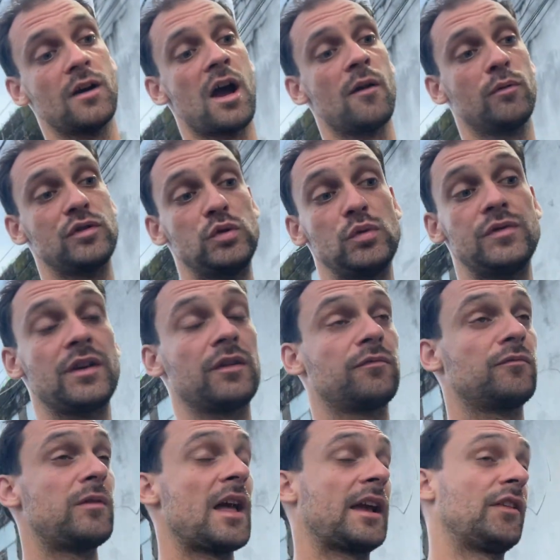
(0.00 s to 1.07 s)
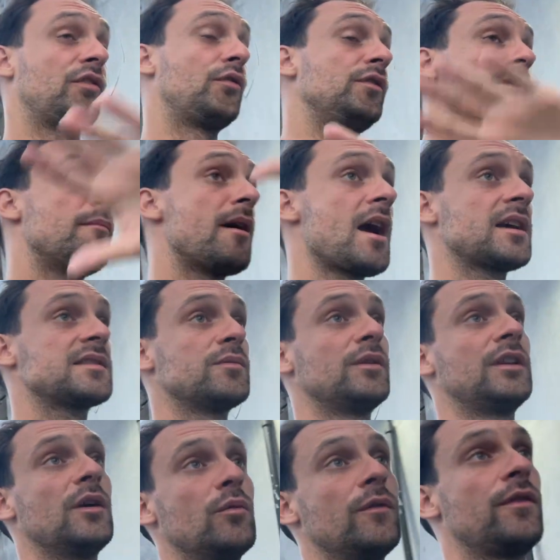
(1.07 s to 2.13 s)
I was using like a 3D Max
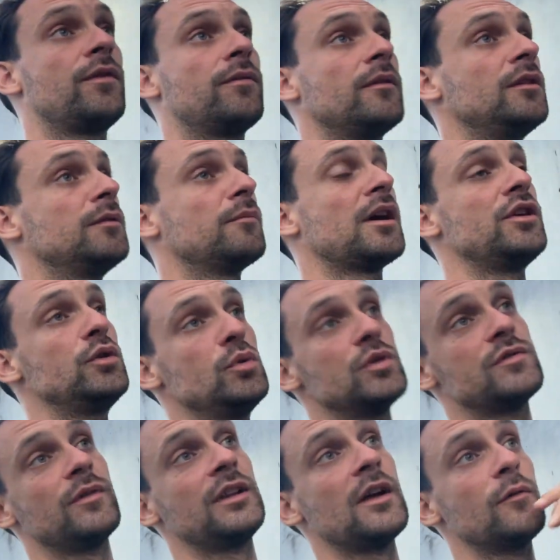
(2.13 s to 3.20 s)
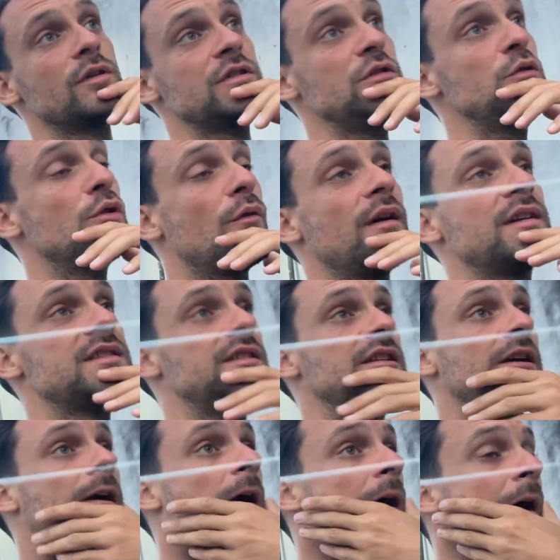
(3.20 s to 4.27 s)
when I was in my use when I was in university,